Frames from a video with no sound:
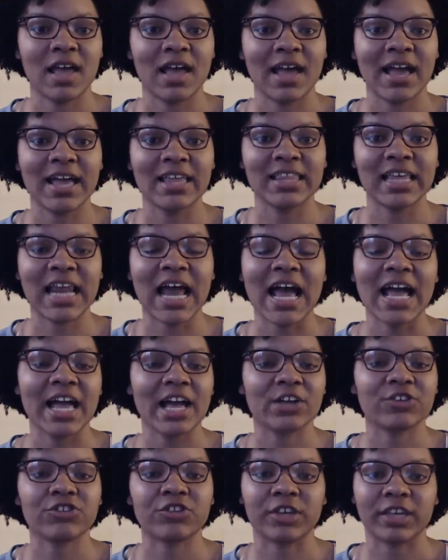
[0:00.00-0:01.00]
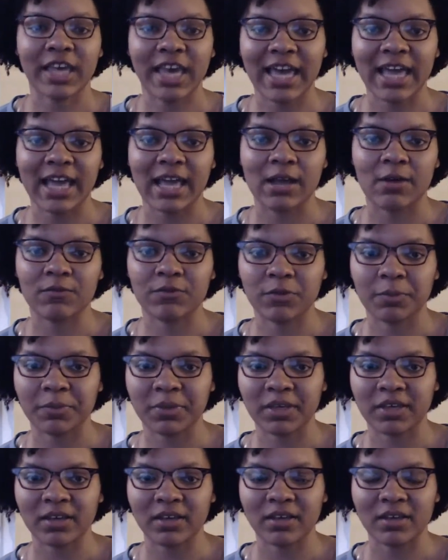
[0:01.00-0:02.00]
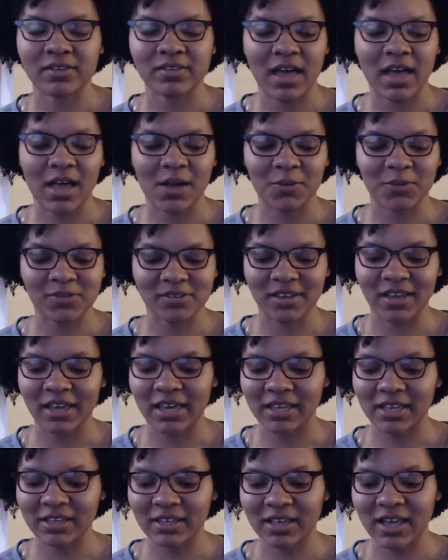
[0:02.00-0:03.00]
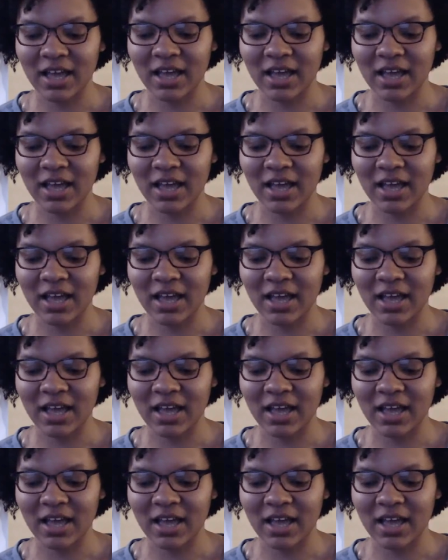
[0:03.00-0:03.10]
And then I actually caved because I was like,